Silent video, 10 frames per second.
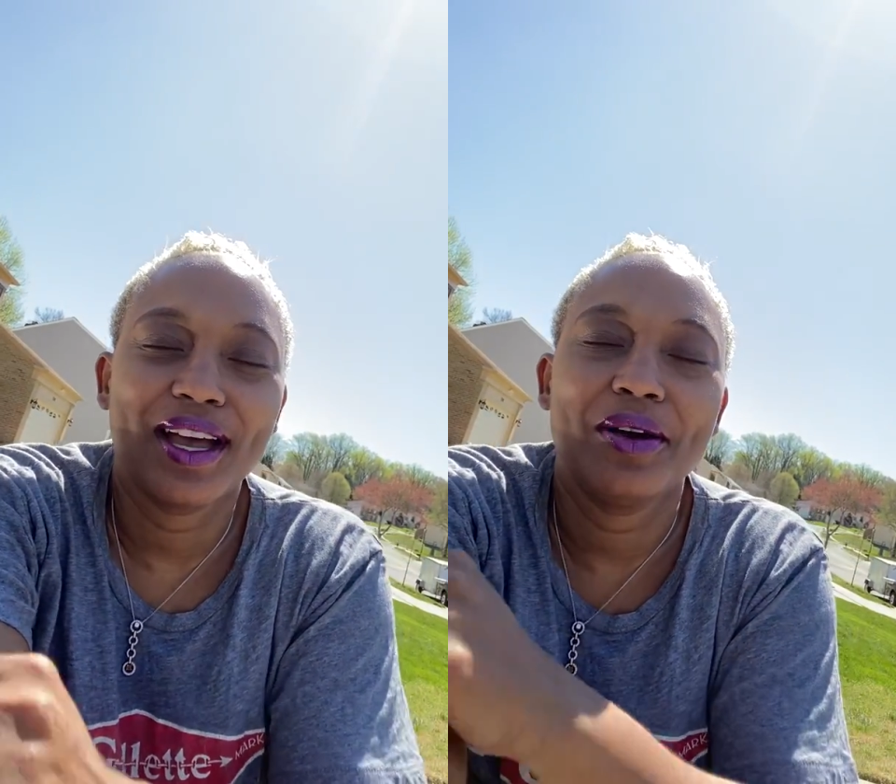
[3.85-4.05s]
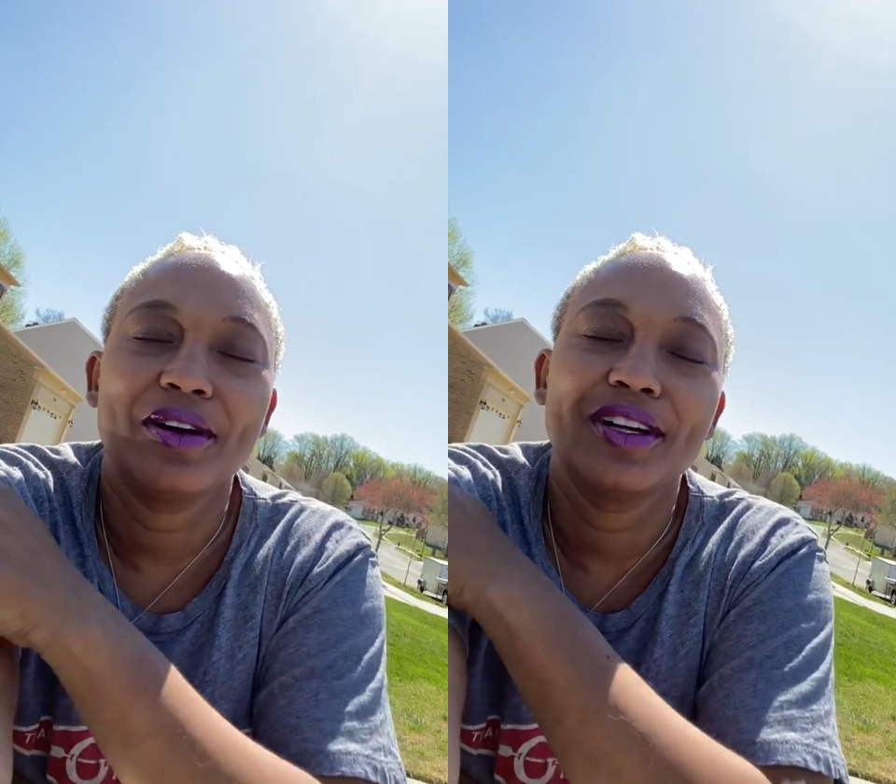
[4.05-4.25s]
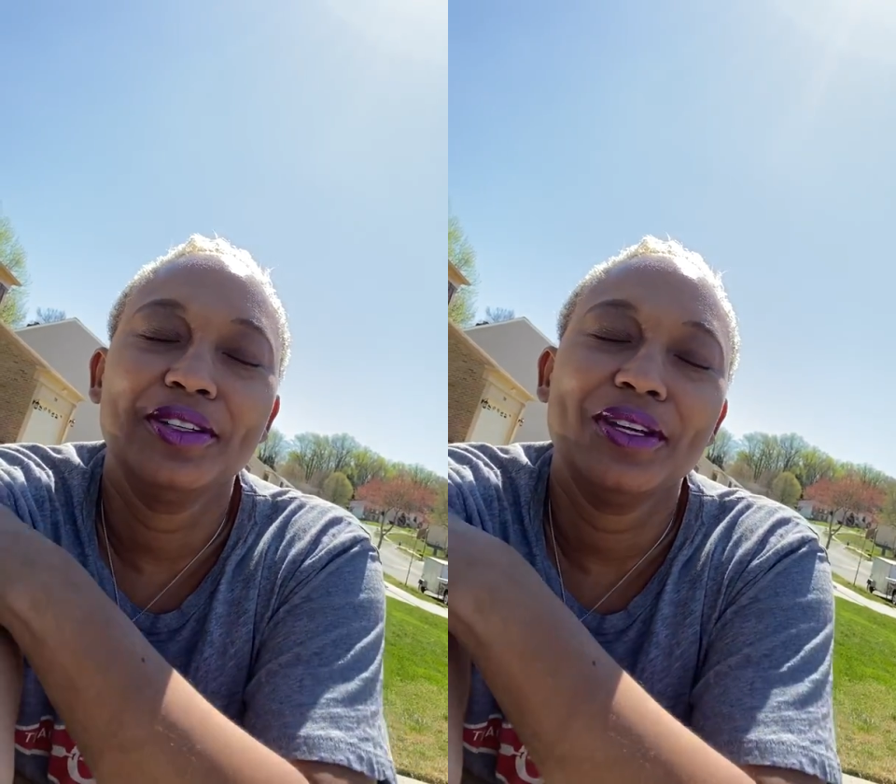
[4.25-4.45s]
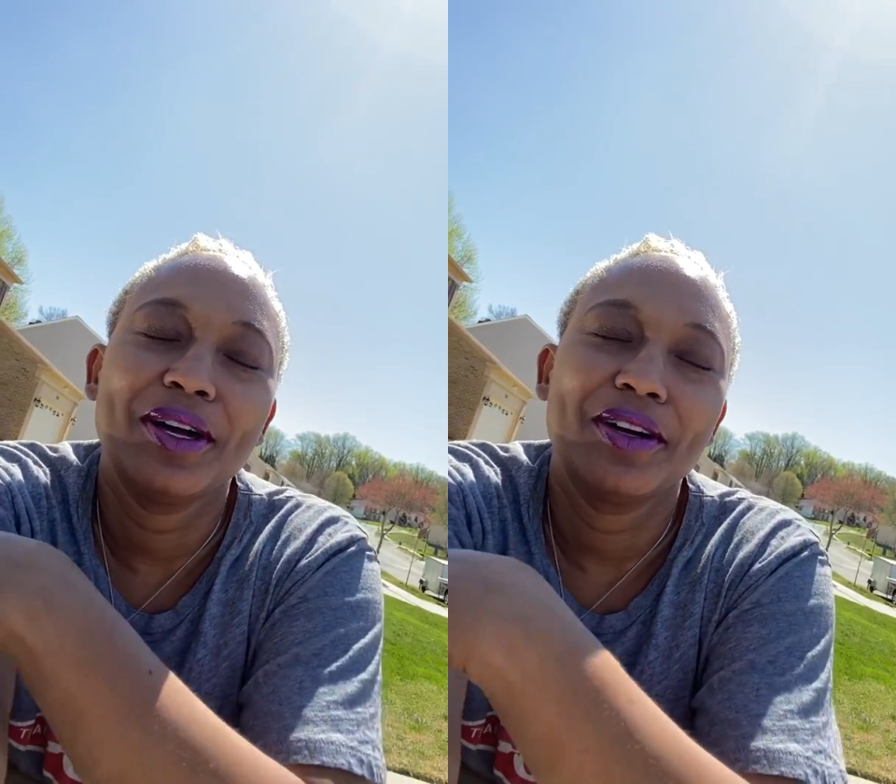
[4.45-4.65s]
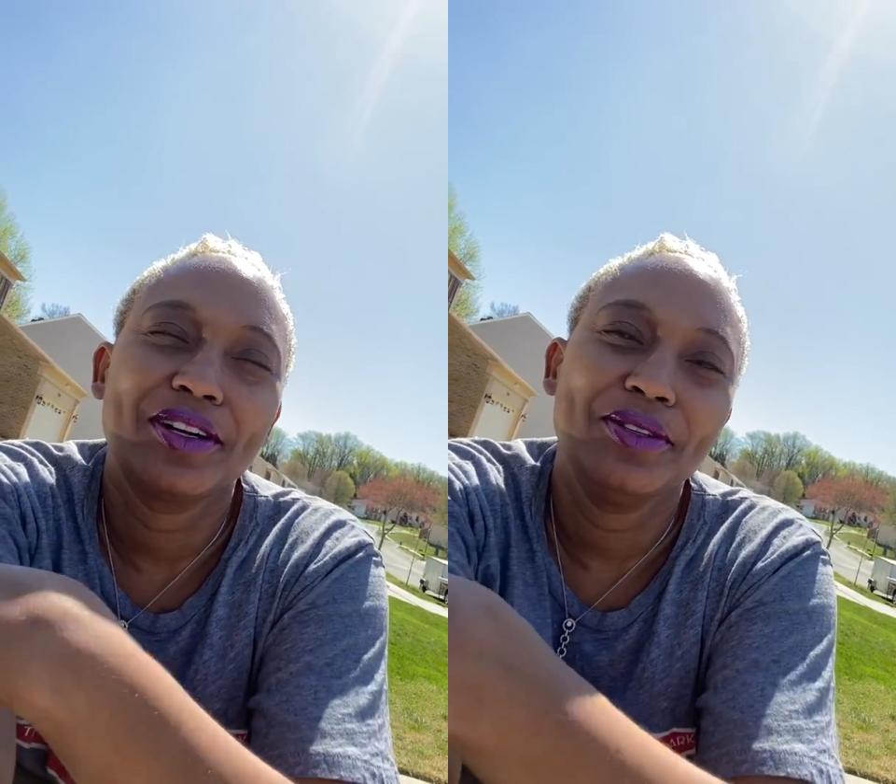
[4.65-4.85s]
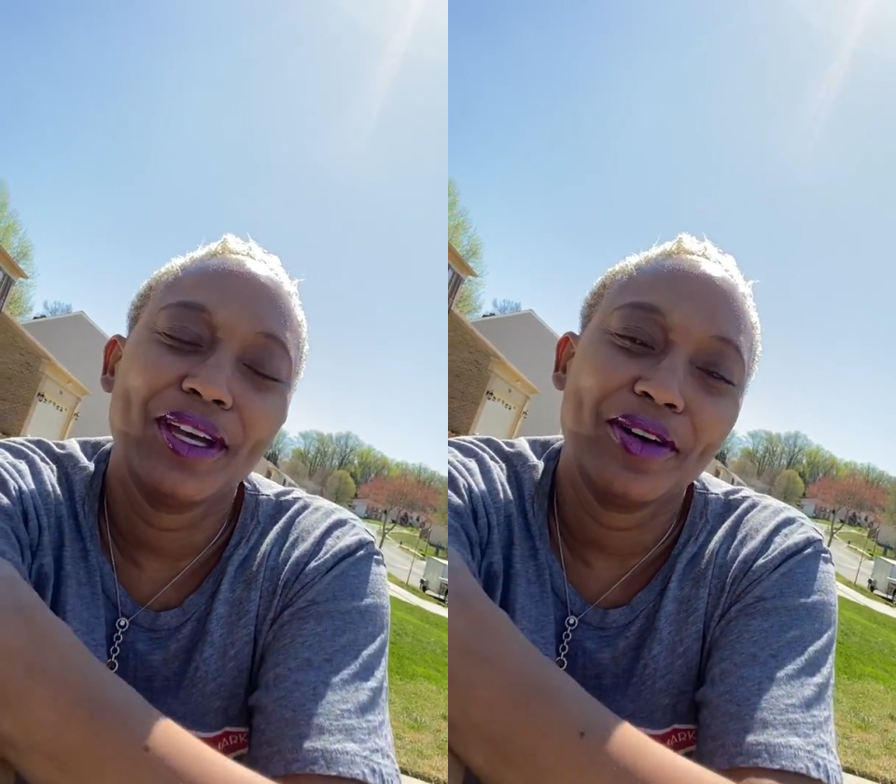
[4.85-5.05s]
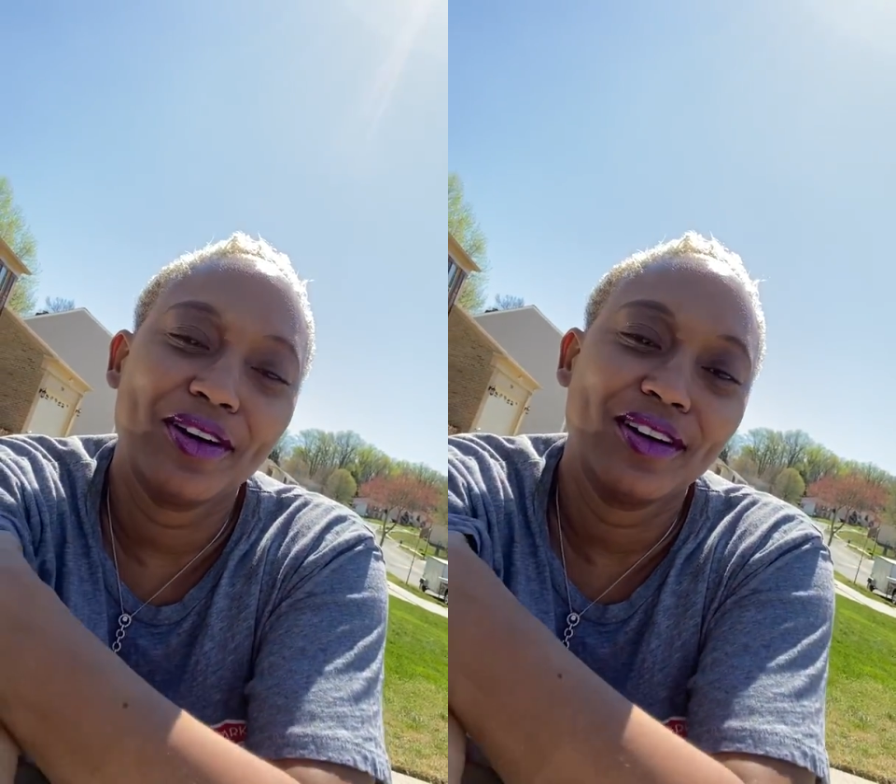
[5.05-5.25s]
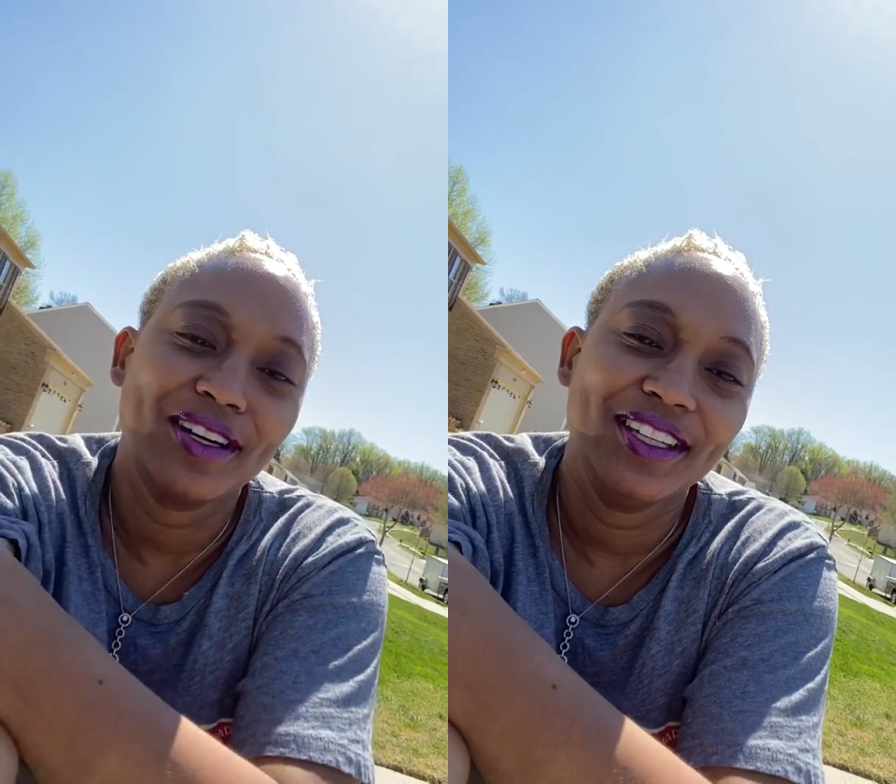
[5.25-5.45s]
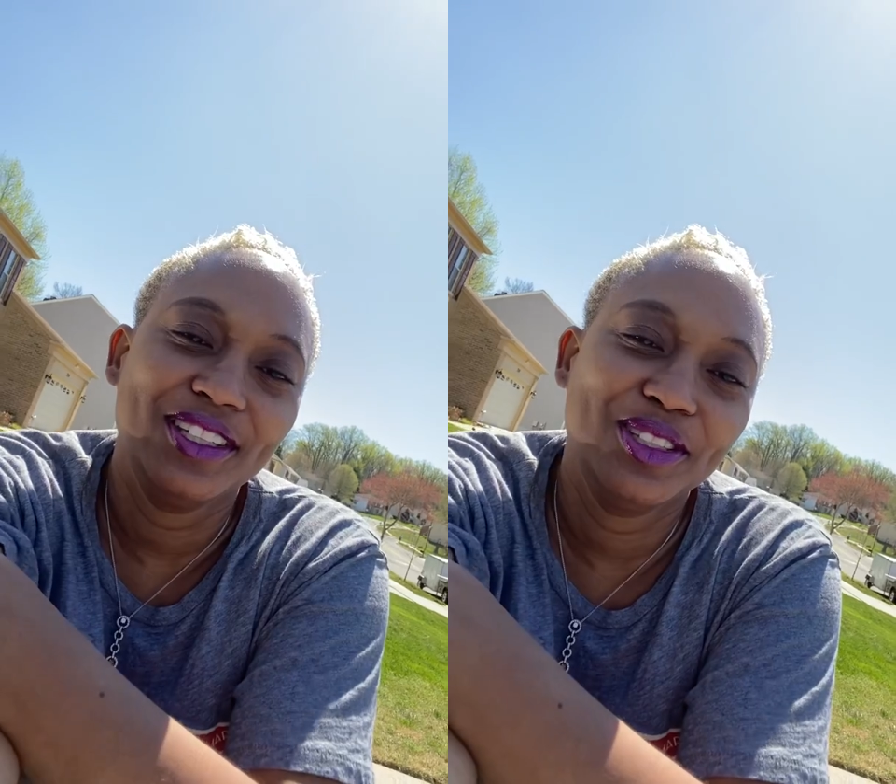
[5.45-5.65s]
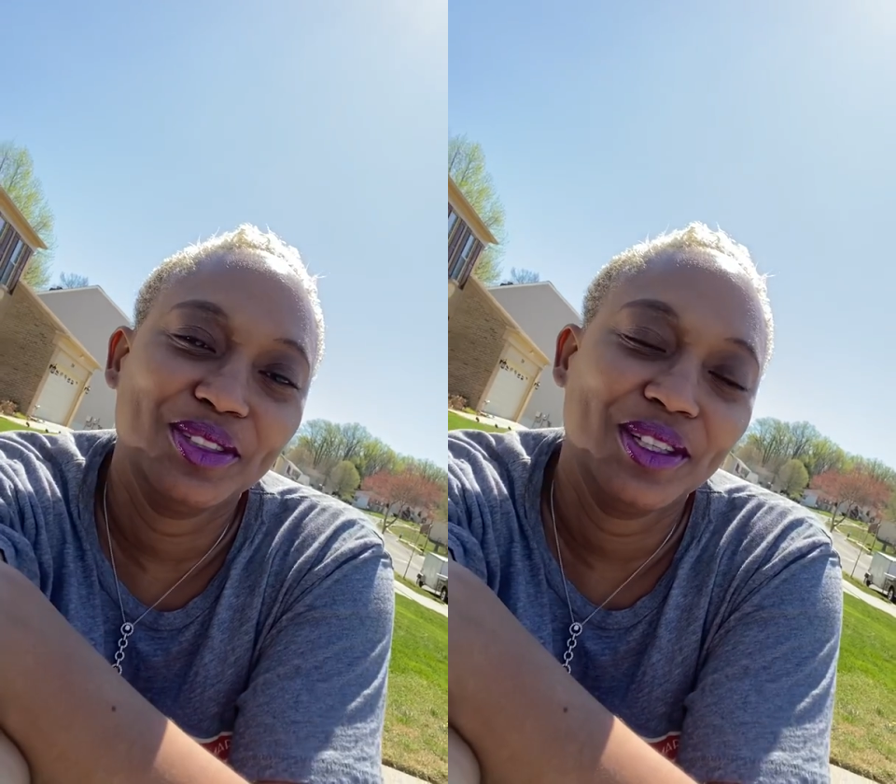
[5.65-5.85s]
How are you? How are you? How are
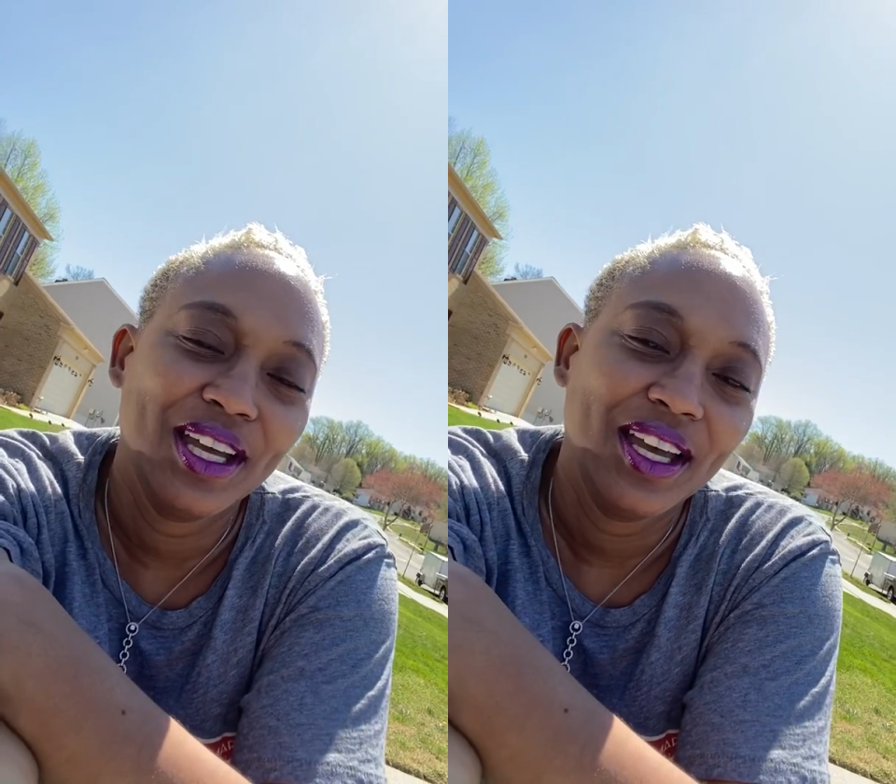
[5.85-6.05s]
you?